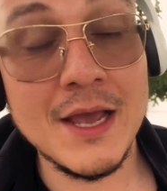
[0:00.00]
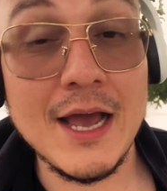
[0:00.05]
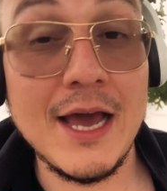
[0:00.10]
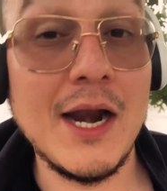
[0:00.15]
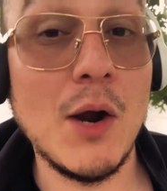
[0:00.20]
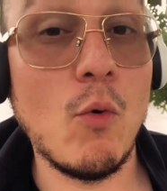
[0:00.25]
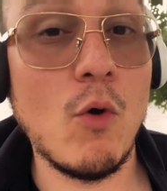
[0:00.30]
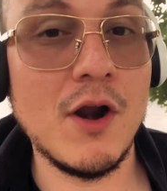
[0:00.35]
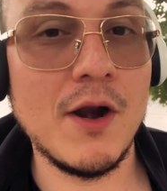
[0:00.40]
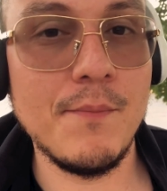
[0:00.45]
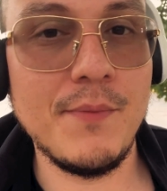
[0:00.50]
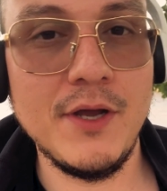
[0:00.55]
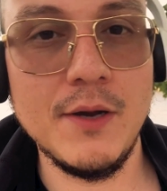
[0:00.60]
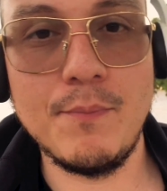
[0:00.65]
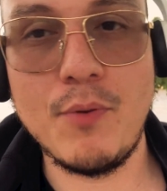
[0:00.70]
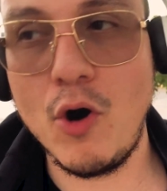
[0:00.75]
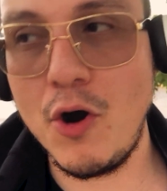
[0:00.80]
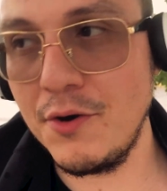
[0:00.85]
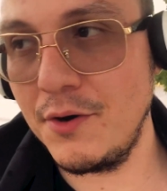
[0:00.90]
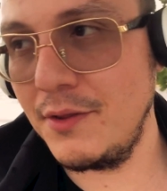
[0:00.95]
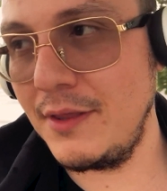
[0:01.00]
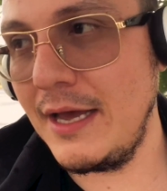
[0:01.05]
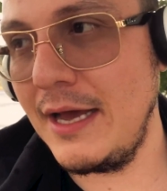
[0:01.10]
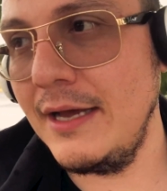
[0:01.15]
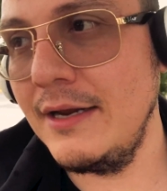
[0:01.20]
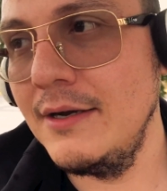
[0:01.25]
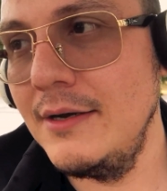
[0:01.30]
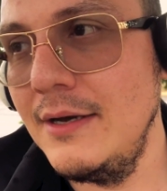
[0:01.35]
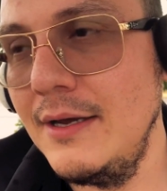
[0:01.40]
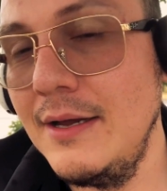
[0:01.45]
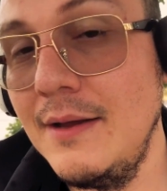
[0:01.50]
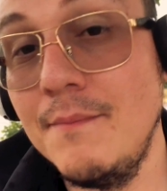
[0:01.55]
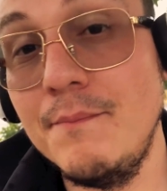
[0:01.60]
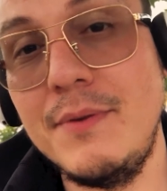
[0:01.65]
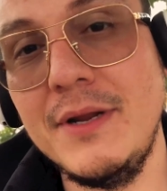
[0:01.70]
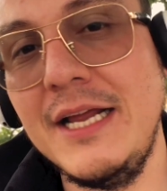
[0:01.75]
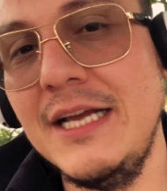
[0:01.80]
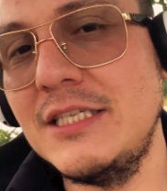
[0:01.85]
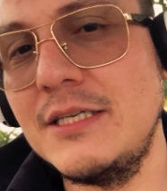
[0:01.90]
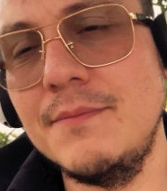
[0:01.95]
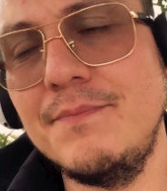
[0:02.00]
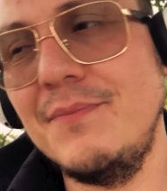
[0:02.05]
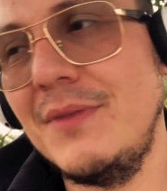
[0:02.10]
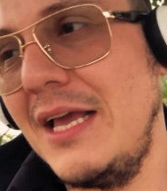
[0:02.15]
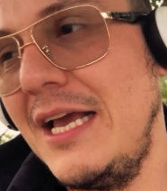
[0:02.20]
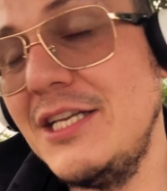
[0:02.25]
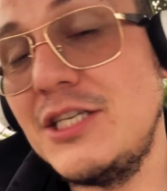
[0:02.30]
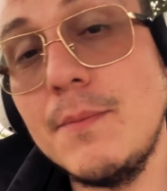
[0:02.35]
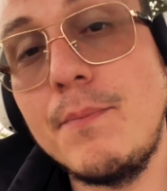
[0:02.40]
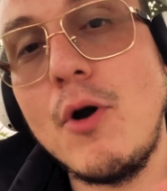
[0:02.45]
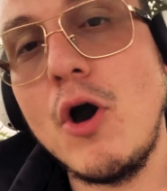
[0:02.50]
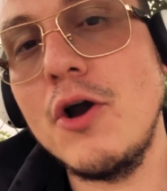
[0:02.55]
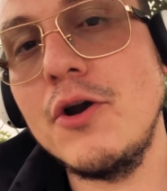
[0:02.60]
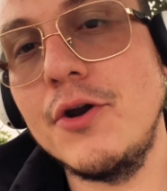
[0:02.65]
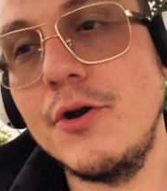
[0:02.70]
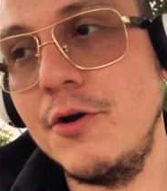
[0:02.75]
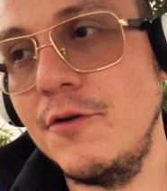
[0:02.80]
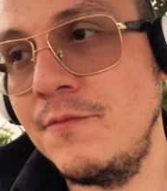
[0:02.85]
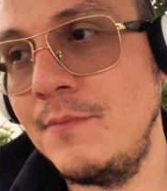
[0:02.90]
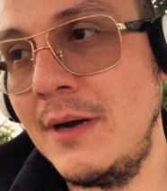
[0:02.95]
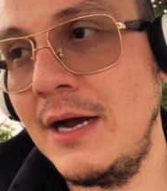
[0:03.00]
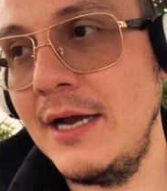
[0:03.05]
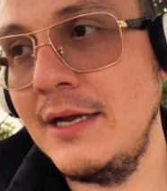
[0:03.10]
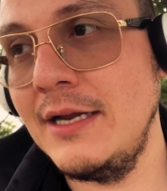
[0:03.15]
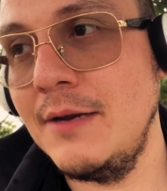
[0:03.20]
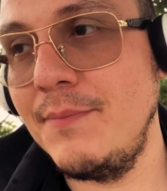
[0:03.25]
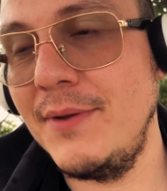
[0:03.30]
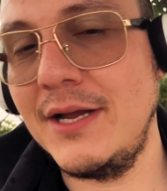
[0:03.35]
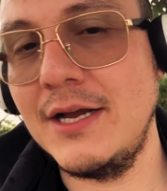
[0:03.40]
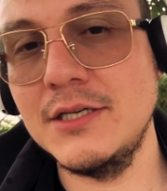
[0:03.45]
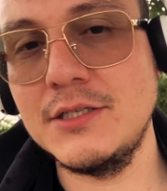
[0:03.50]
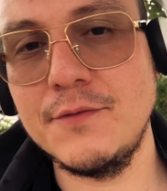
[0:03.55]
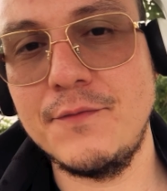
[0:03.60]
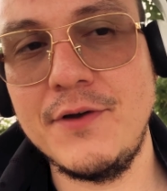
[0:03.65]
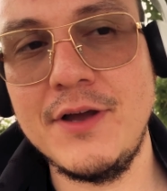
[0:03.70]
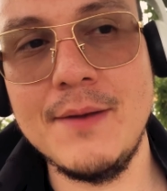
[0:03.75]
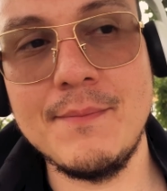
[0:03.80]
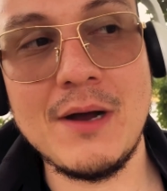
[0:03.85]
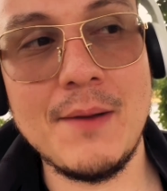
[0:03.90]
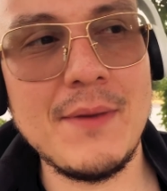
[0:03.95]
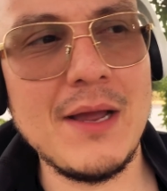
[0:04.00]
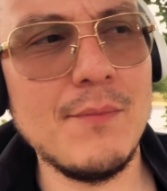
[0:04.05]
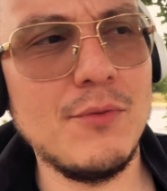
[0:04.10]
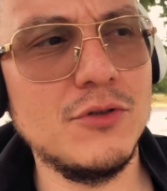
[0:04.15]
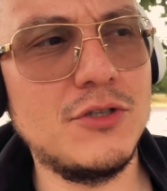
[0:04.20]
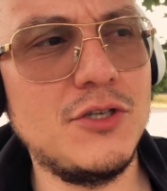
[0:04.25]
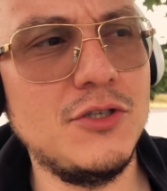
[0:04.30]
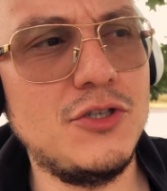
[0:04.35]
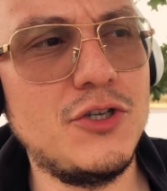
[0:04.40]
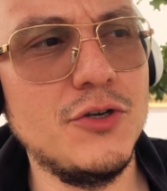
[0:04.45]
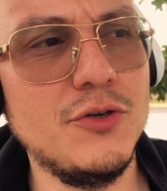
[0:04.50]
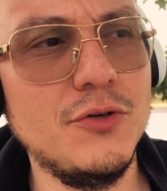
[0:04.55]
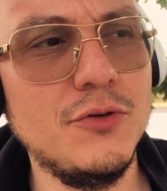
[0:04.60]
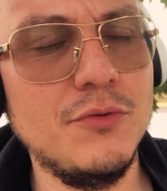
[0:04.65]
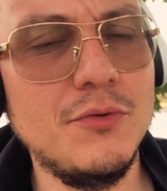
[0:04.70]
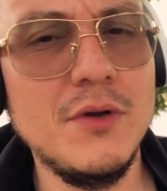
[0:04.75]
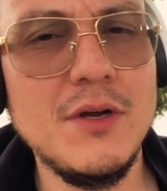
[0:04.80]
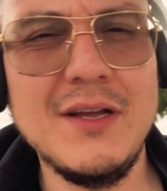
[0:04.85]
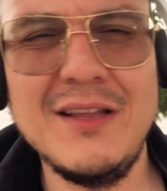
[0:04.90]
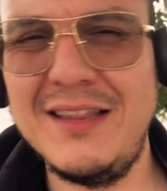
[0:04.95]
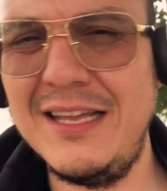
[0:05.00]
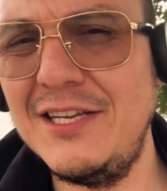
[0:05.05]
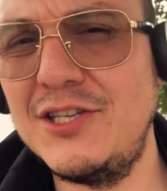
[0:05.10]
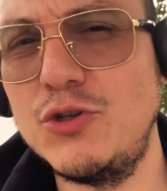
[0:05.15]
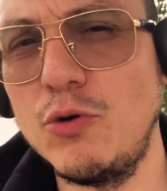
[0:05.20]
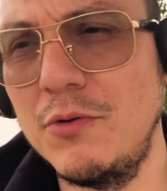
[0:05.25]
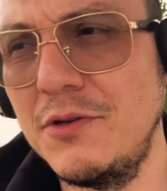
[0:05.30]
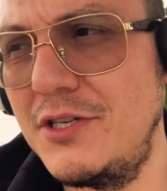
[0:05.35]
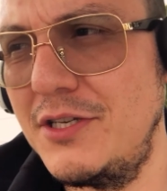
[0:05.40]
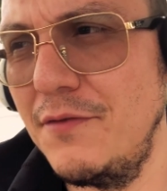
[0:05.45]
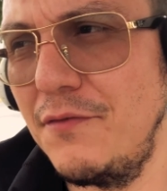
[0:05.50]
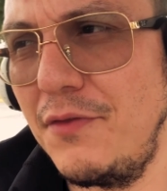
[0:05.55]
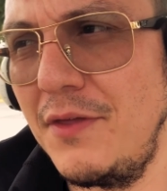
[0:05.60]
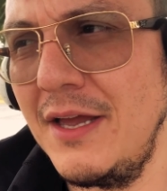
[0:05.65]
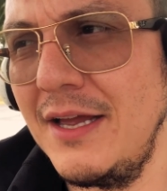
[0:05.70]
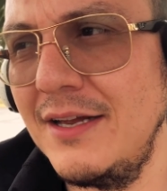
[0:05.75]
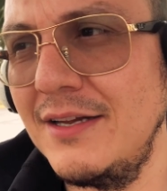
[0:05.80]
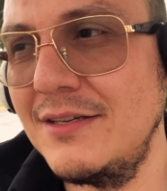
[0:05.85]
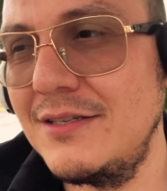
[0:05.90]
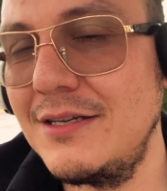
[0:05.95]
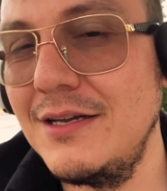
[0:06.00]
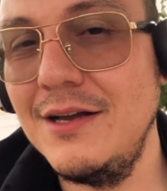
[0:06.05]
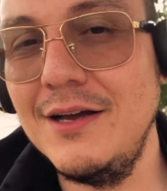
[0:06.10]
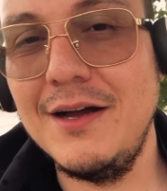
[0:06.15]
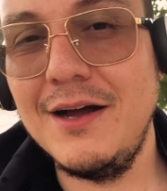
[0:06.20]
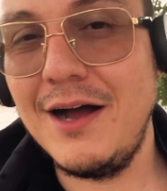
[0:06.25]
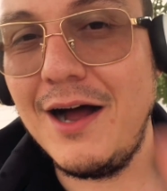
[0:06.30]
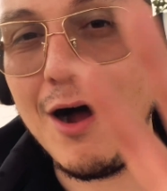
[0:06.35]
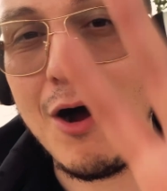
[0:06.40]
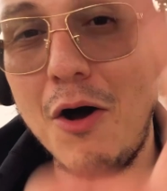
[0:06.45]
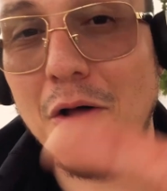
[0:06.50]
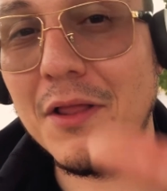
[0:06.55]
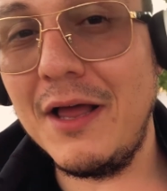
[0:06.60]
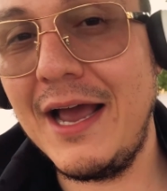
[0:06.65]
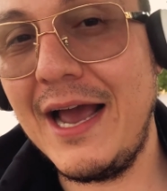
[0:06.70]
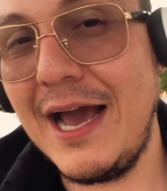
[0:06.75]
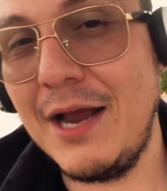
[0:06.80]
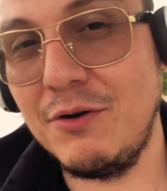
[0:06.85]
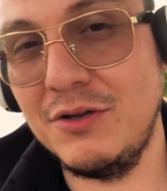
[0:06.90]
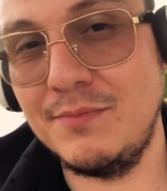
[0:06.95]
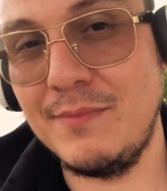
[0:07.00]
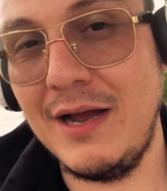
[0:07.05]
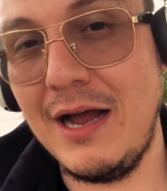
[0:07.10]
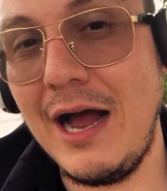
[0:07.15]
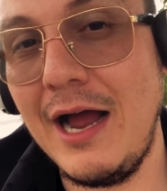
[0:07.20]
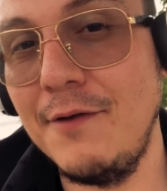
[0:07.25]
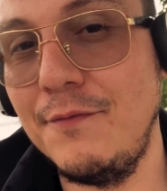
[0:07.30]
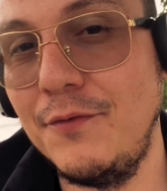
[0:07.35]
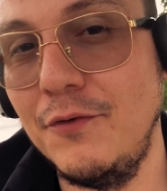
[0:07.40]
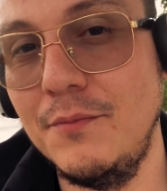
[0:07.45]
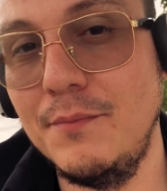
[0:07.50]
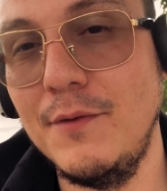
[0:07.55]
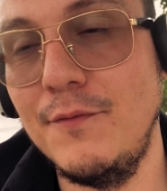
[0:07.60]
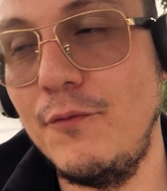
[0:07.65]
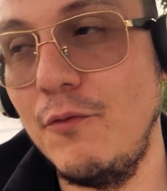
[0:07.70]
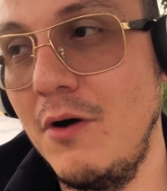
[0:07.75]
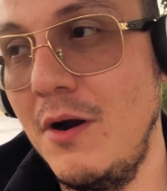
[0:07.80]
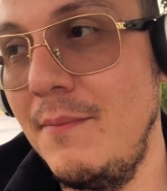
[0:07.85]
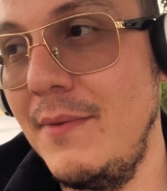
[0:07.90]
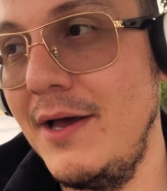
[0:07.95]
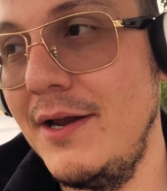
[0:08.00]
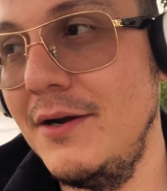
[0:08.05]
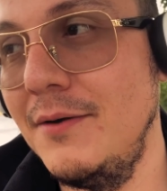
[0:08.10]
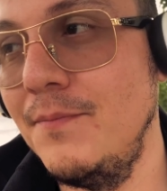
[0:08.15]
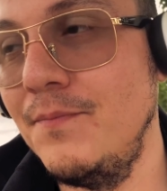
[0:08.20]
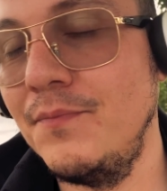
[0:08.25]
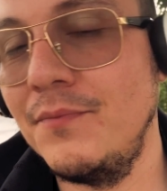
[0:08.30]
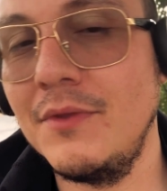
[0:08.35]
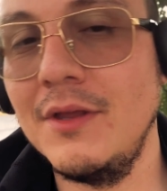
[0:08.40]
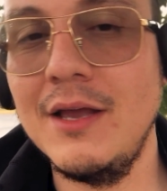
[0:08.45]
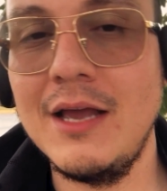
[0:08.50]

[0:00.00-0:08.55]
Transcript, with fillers: And I want to be a part of that but he's a he's a partner of mine and because of him I'm able to do these sorts of things all I had was my iPhone before I met him.